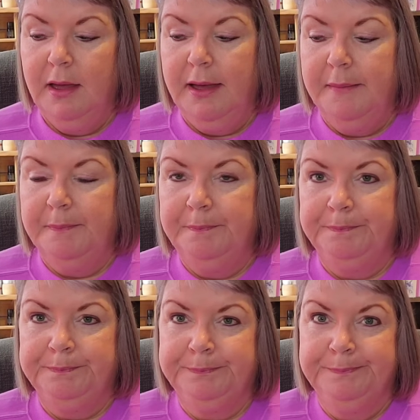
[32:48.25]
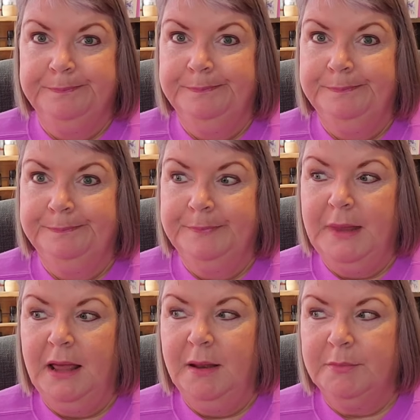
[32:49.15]
And
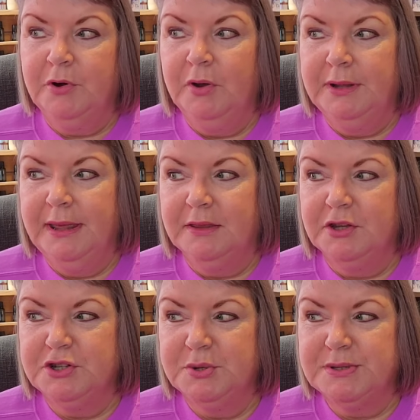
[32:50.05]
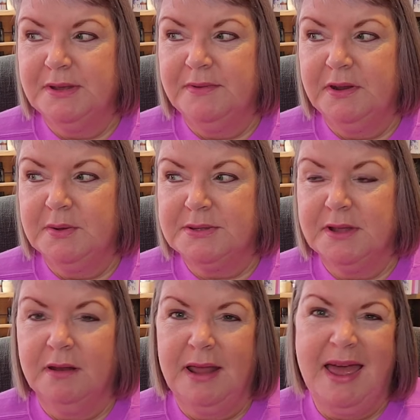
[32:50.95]
I'm trying to get the Tuesday videos
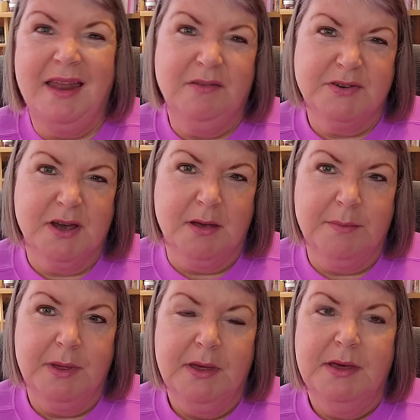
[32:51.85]
done ahead of time